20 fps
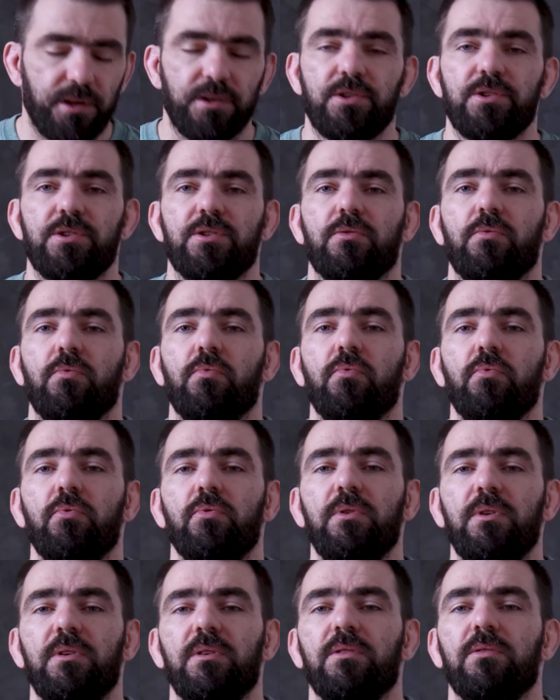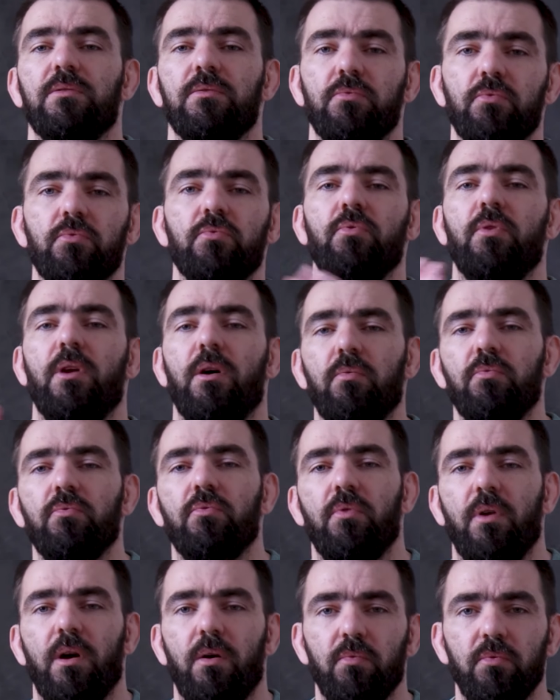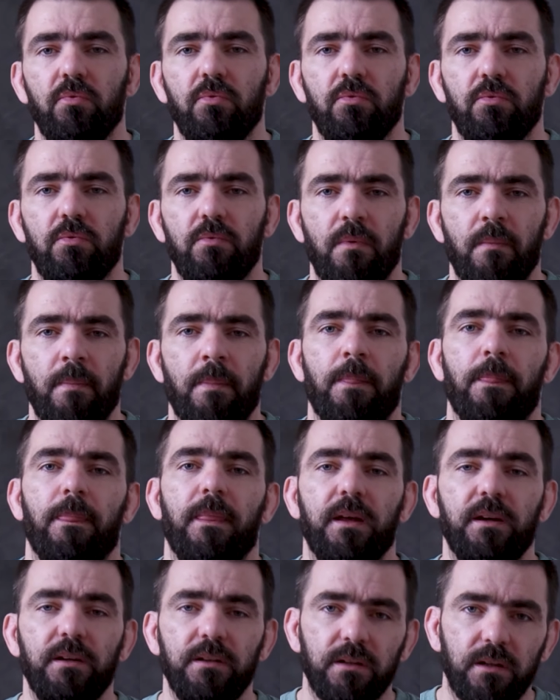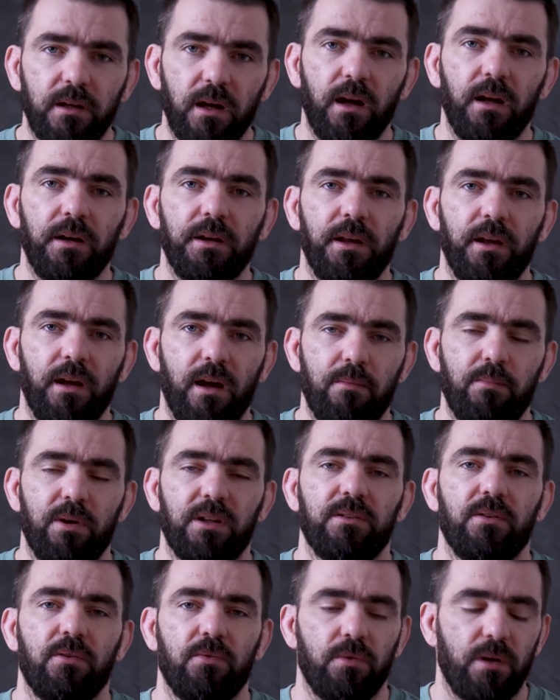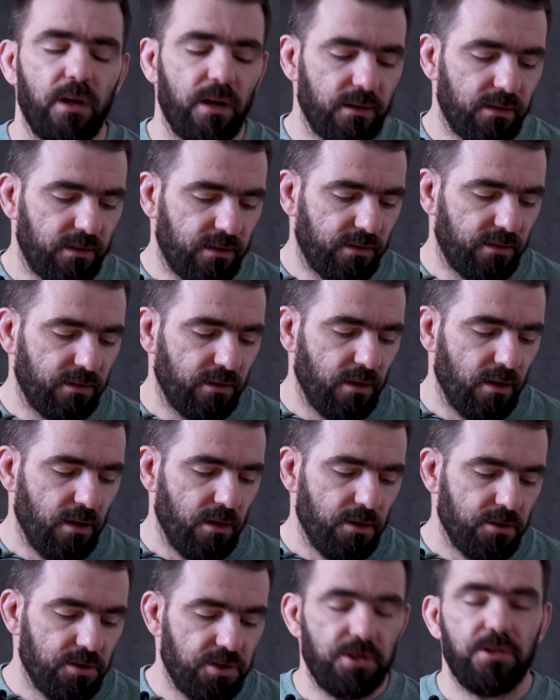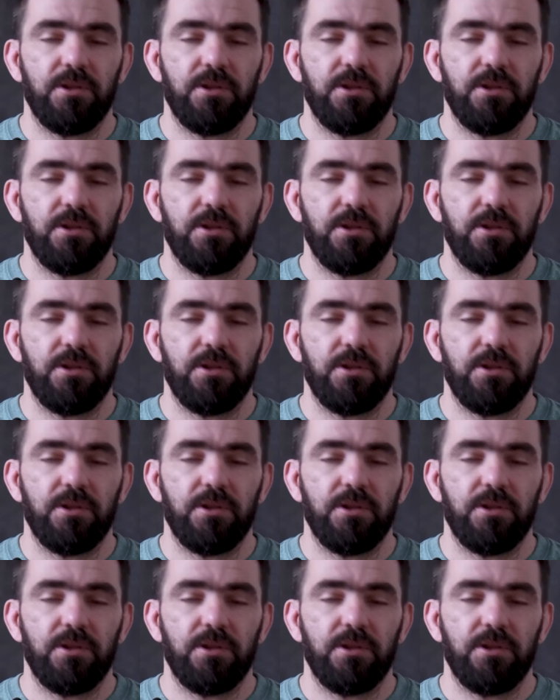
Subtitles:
to 1 to 1, to which I also added some pistachio paste